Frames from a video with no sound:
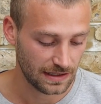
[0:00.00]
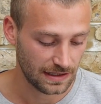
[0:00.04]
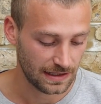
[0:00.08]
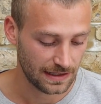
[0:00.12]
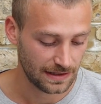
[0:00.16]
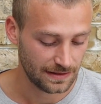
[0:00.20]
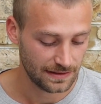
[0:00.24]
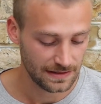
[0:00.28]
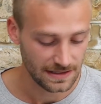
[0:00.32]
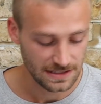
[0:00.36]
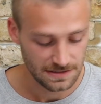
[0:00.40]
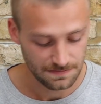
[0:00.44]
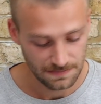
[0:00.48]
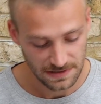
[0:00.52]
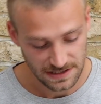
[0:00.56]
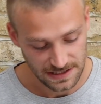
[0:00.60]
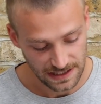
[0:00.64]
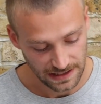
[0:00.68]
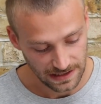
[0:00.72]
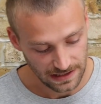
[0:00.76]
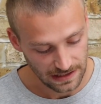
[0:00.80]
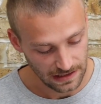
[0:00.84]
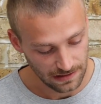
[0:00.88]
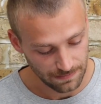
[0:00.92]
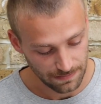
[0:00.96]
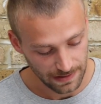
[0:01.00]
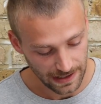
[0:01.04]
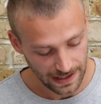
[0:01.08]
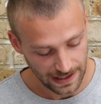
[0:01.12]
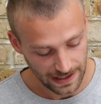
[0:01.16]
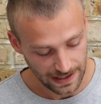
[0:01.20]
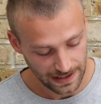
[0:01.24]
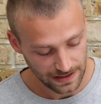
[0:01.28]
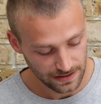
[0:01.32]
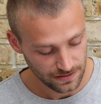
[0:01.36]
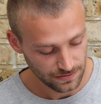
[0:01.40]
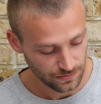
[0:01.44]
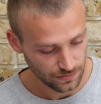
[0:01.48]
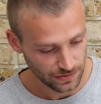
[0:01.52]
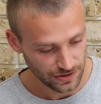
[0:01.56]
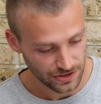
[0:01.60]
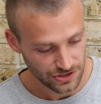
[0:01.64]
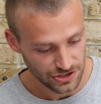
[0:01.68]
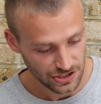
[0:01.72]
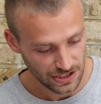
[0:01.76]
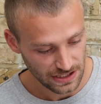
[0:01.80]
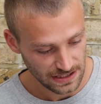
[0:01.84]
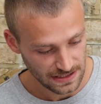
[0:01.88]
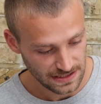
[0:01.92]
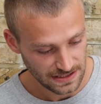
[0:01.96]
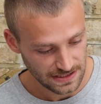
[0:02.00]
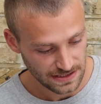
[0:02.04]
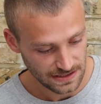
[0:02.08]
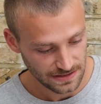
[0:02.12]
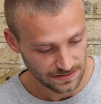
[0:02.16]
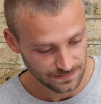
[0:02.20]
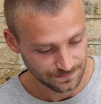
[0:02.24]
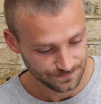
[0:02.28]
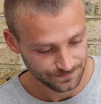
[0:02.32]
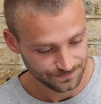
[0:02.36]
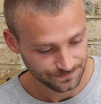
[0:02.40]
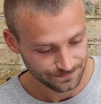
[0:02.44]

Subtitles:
in this particular bag, which is